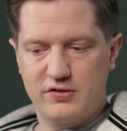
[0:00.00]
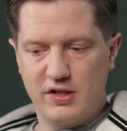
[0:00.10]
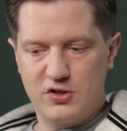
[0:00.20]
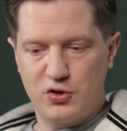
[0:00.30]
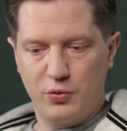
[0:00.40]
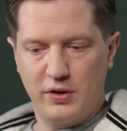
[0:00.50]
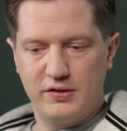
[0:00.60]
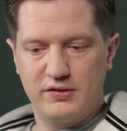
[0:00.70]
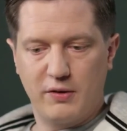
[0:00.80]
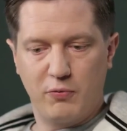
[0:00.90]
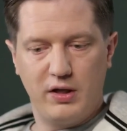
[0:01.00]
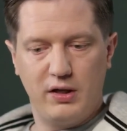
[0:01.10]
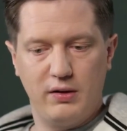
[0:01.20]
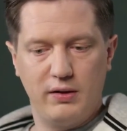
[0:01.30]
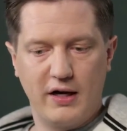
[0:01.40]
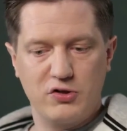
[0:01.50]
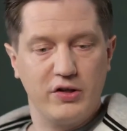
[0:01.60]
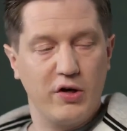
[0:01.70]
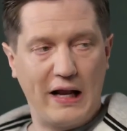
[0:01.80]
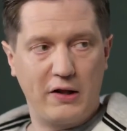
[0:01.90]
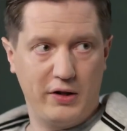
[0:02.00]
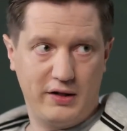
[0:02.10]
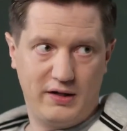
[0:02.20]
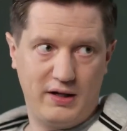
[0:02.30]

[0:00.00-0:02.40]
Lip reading: this issue is that we actually calculate